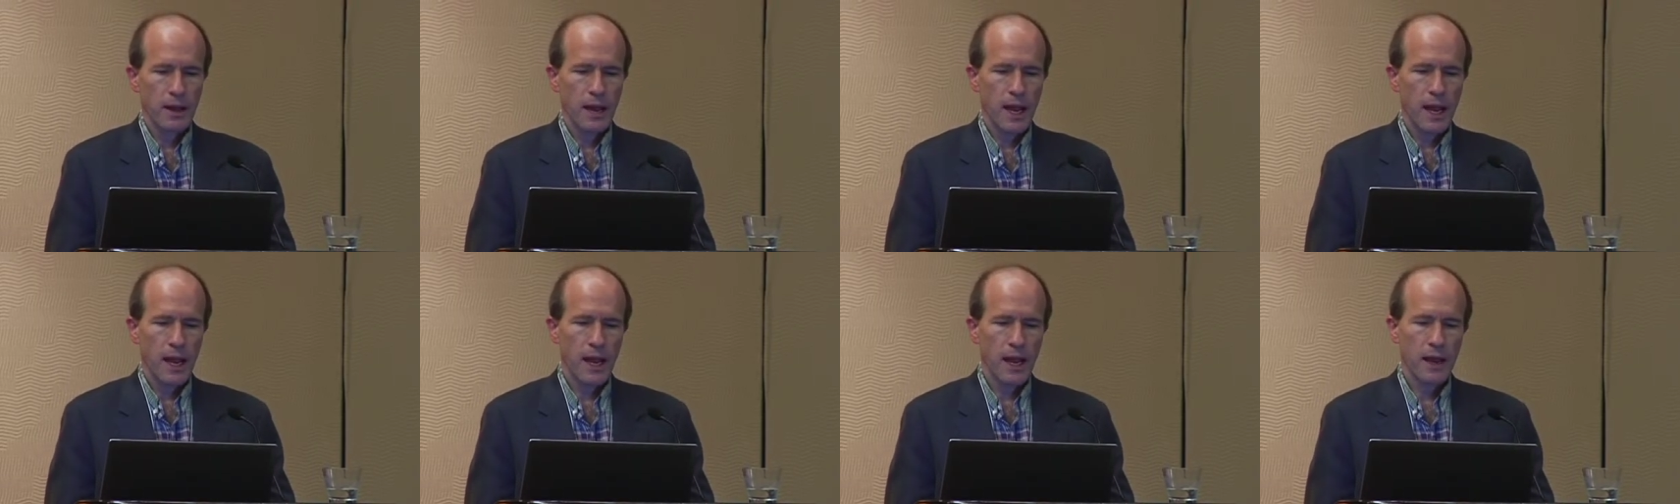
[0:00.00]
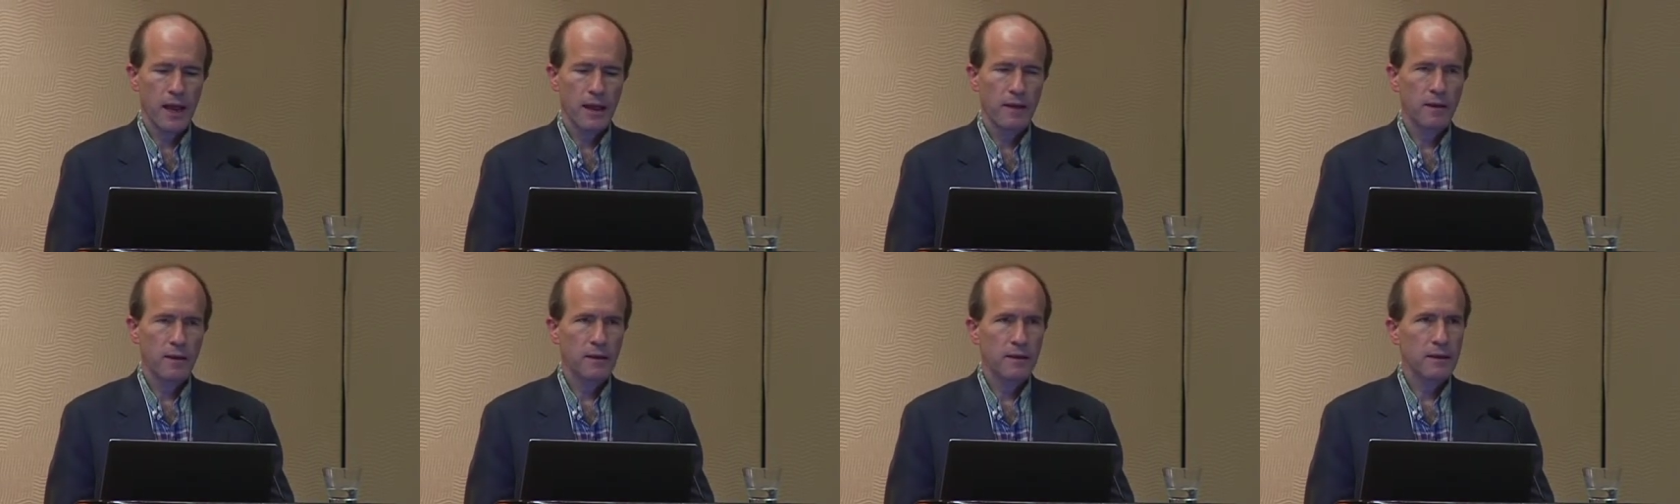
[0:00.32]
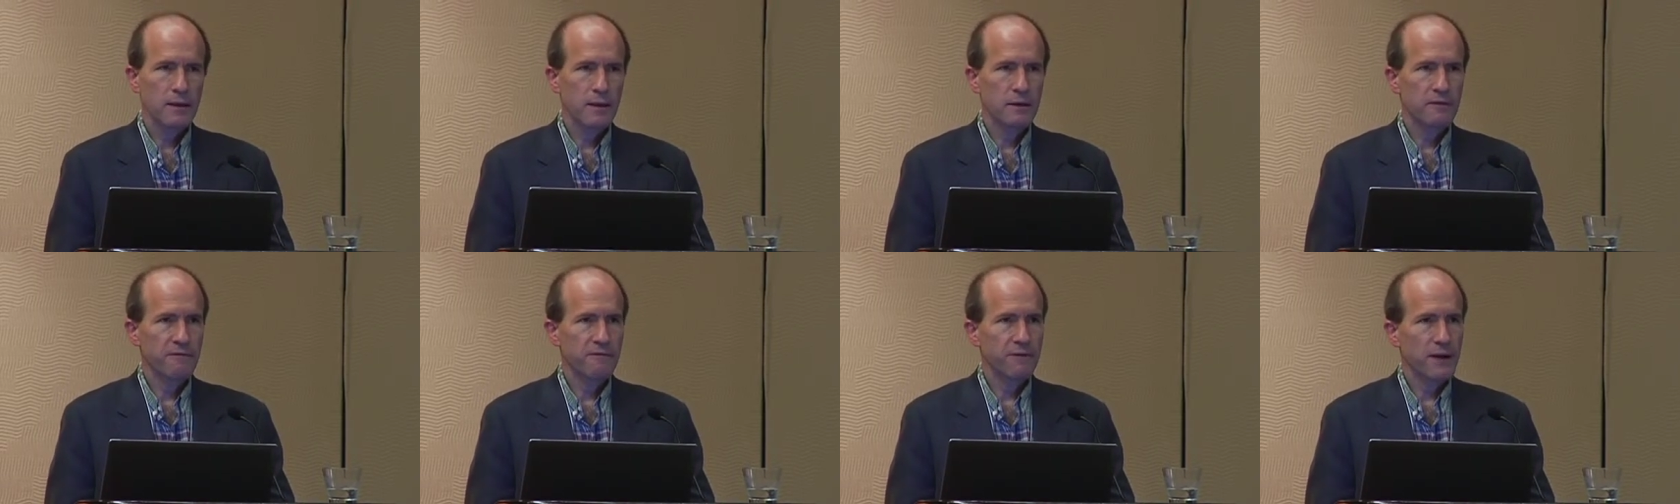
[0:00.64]
and
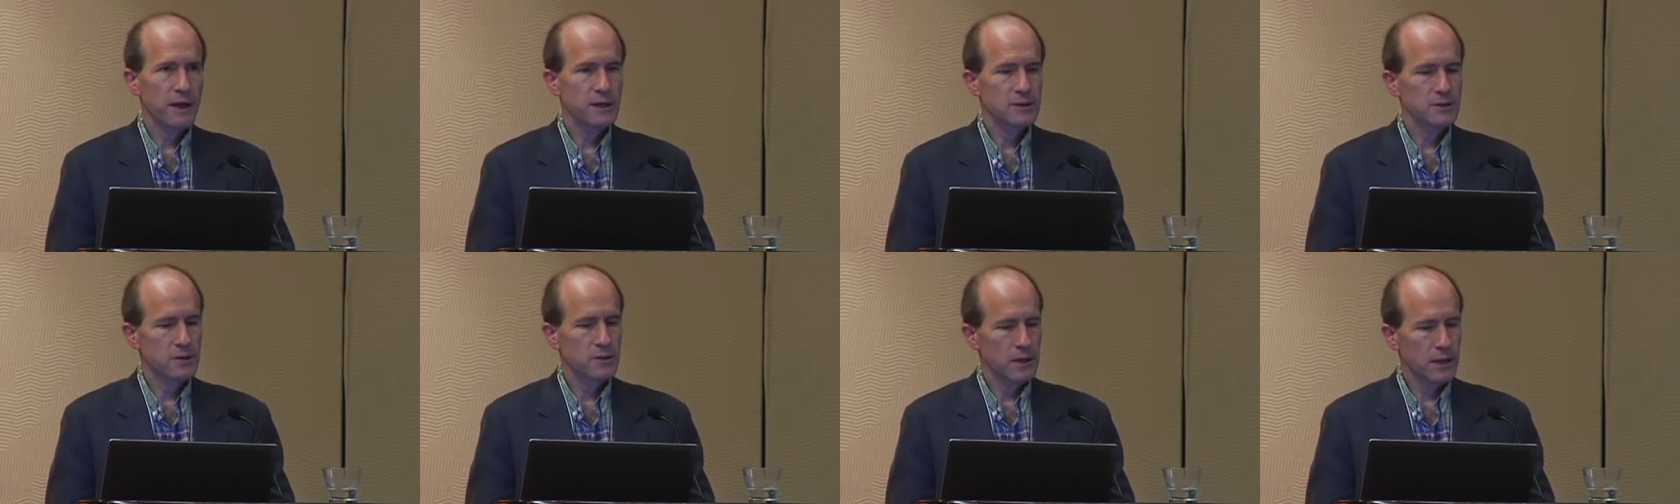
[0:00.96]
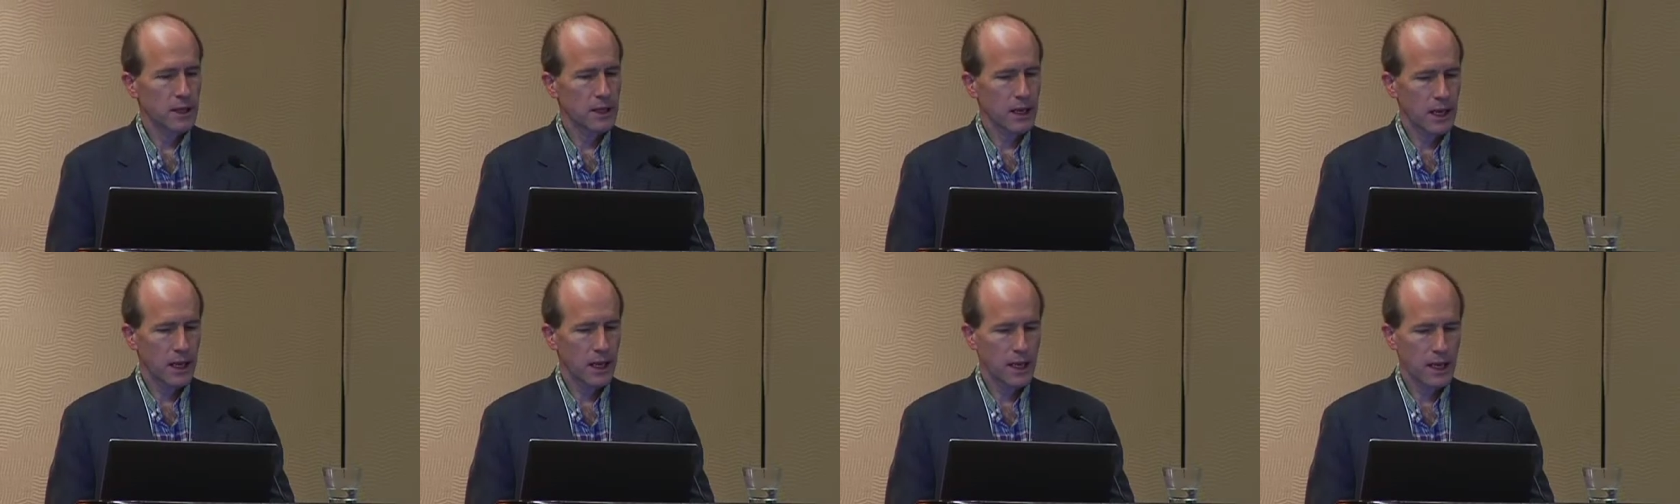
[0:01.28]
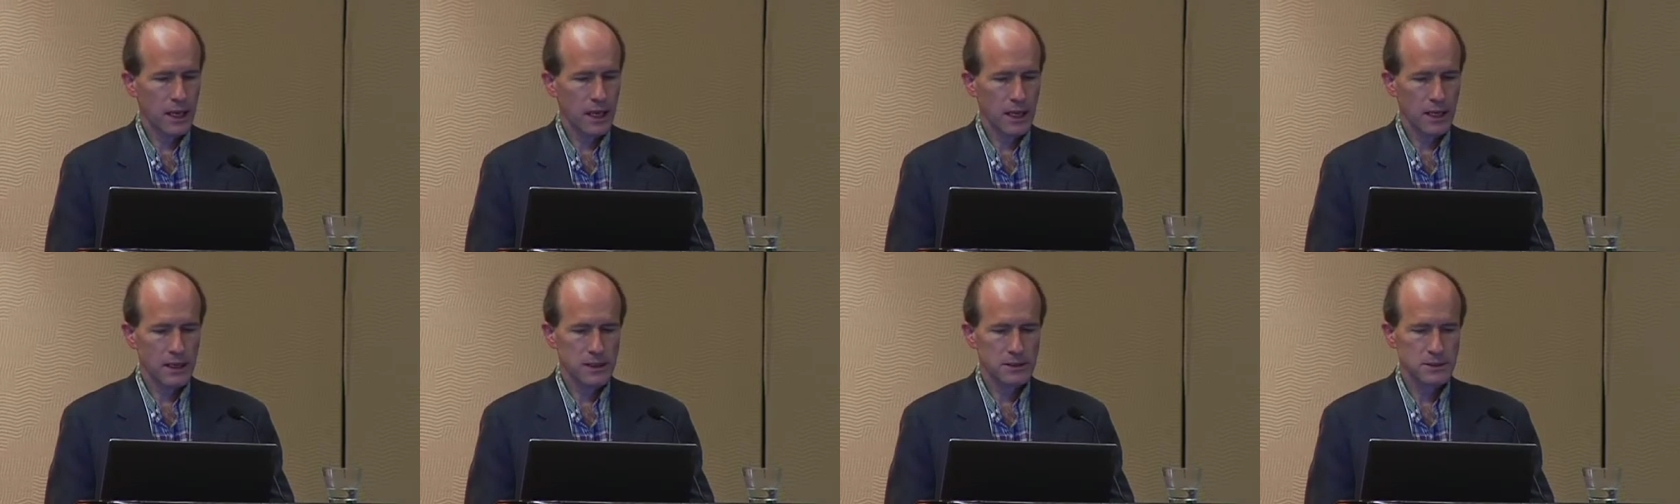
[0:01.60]
the effects on the
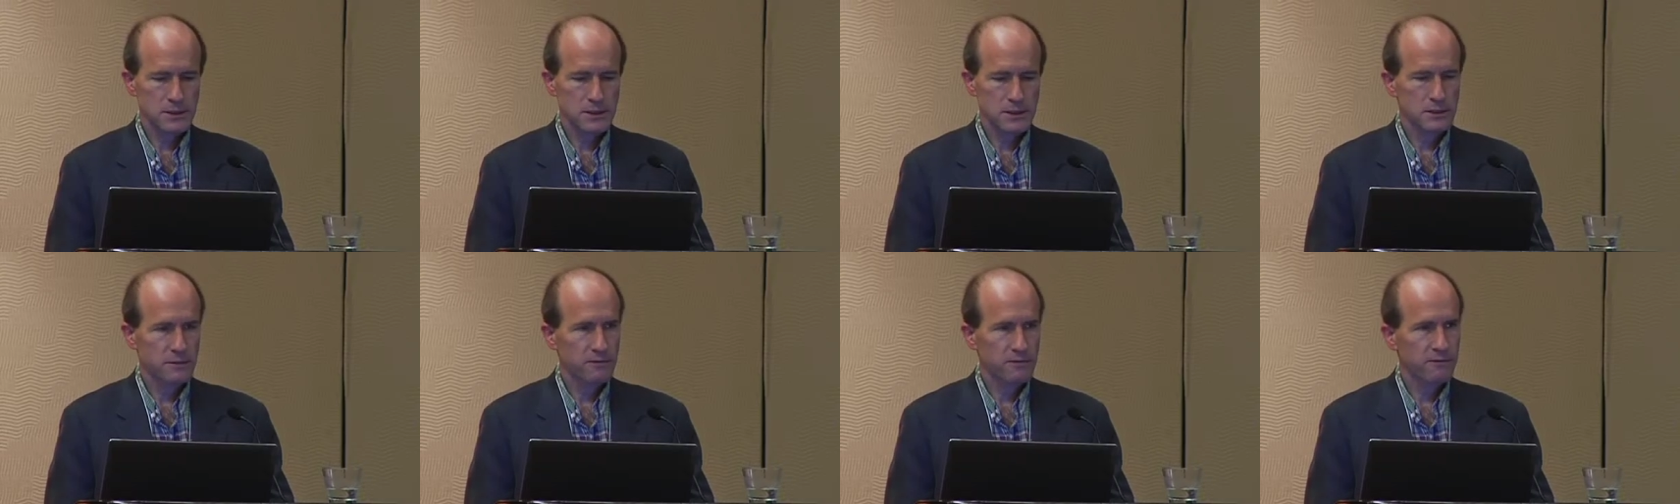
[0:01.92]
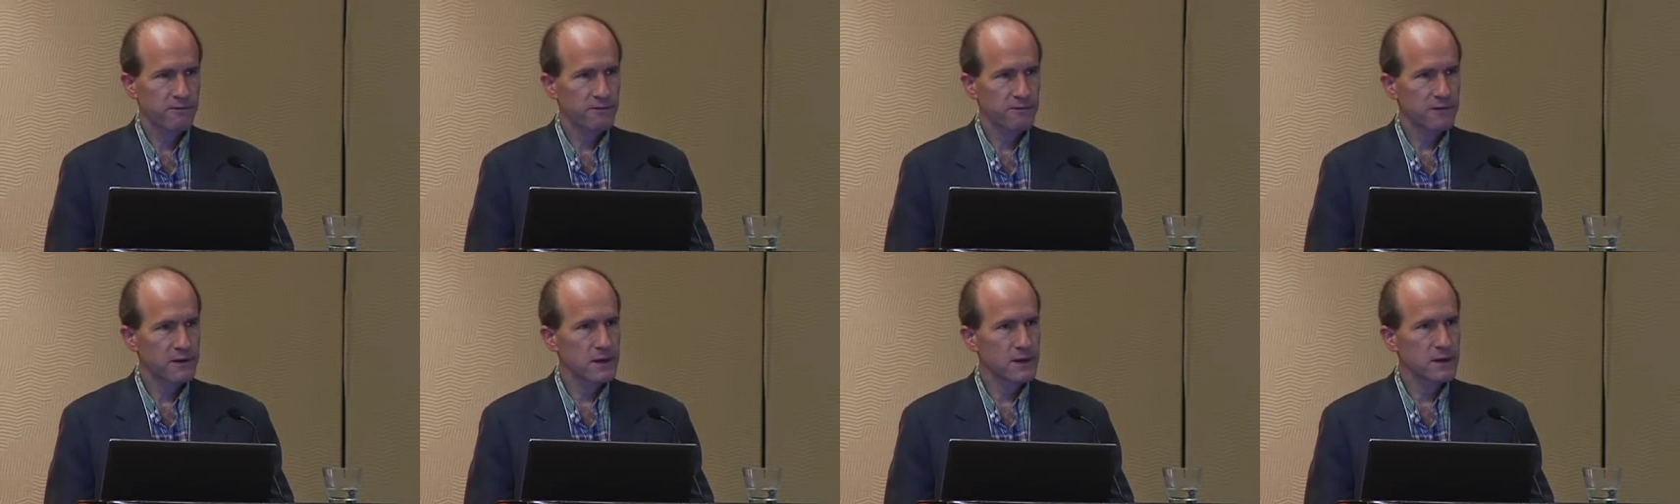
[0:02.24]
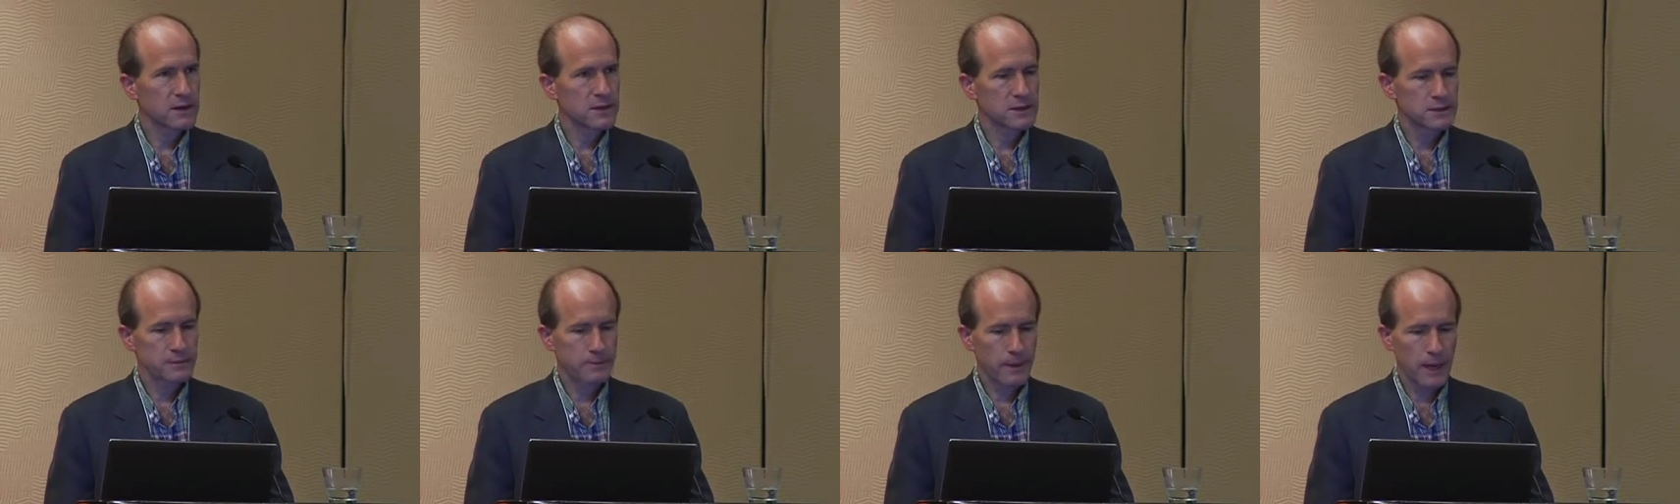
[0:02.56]
hands,
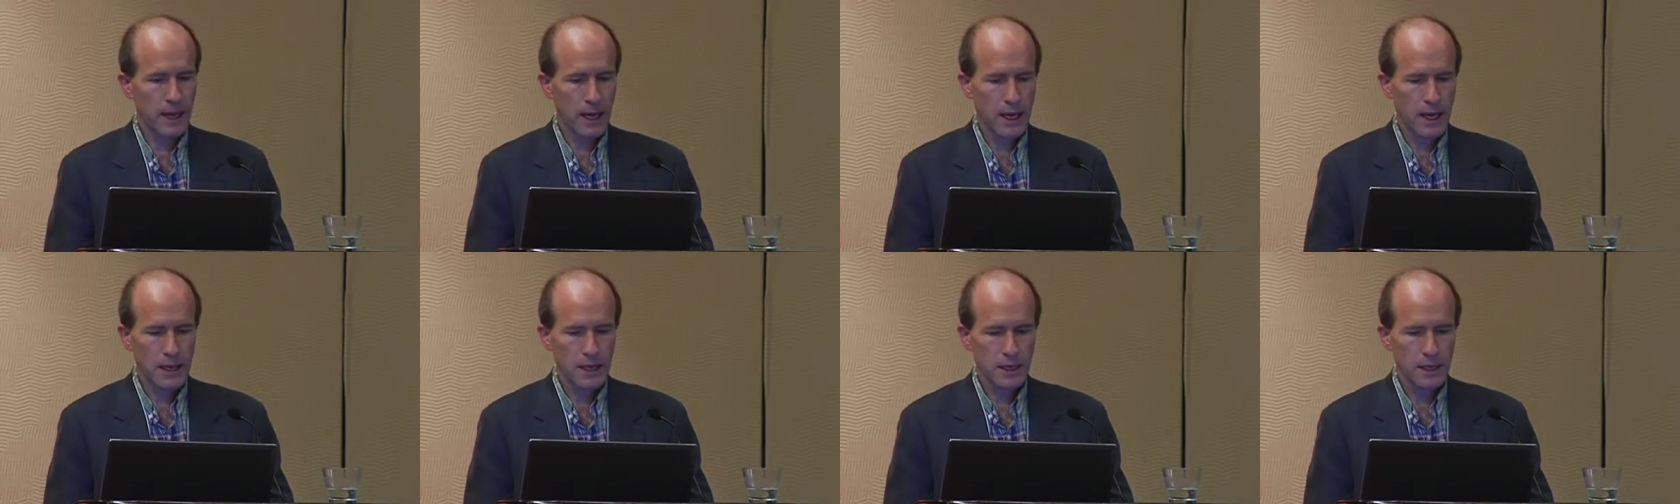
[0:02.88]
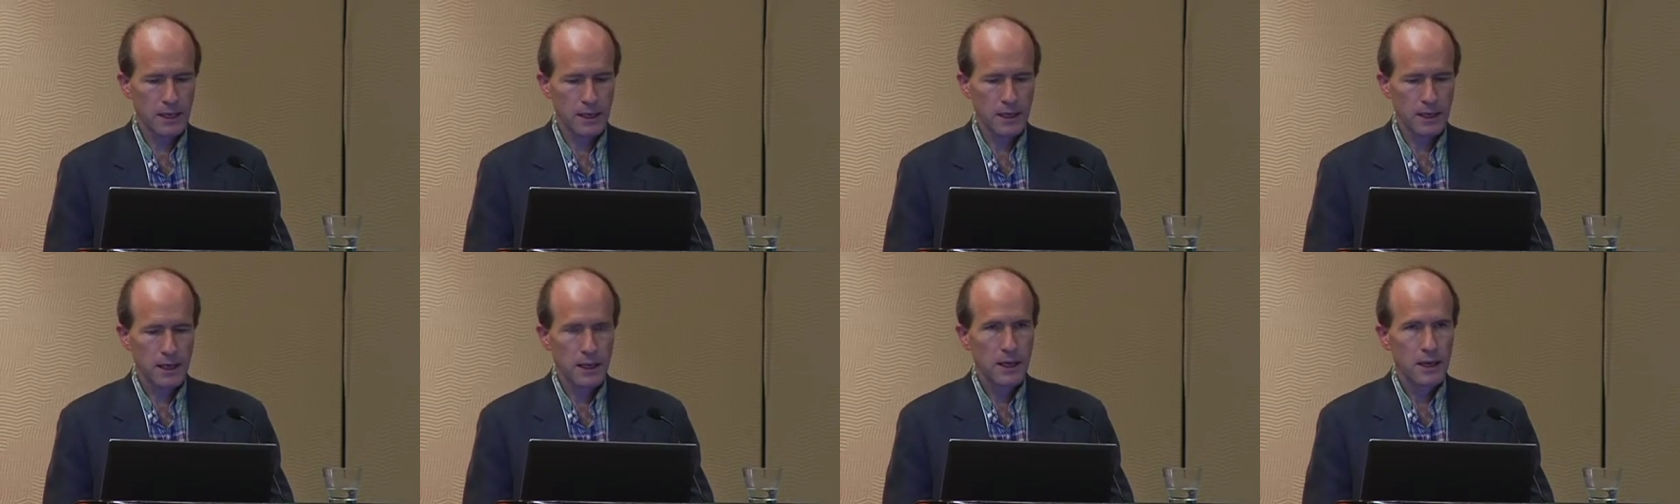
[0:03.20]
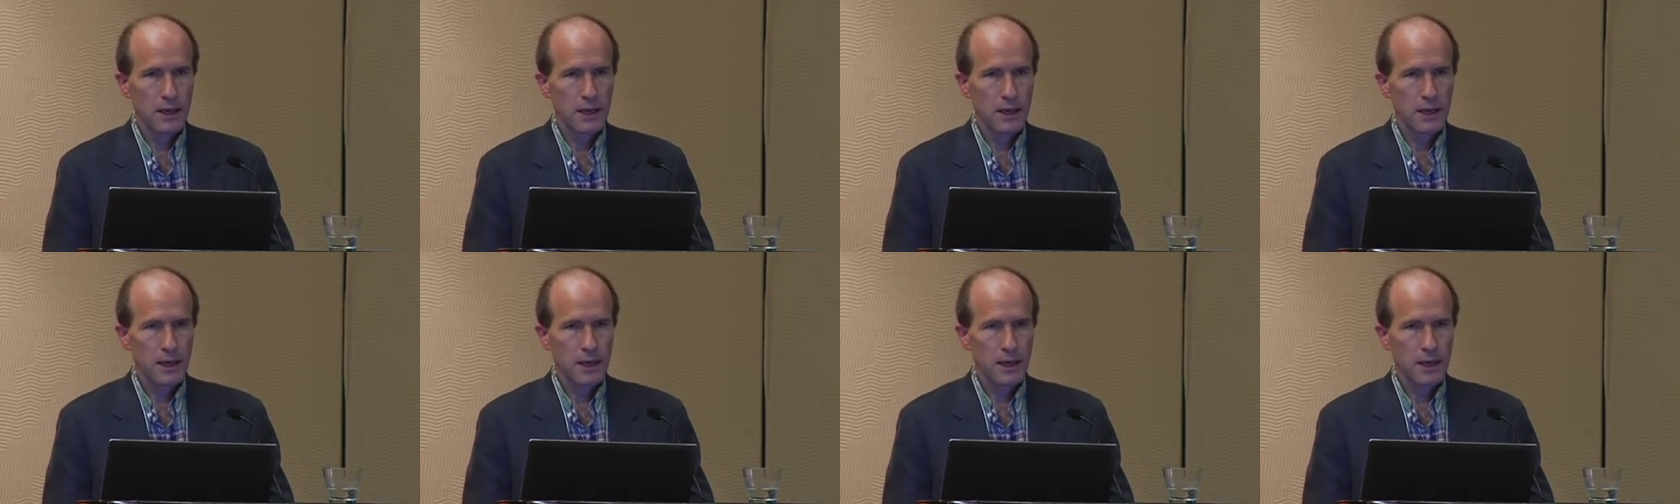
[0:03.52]
feet, spine,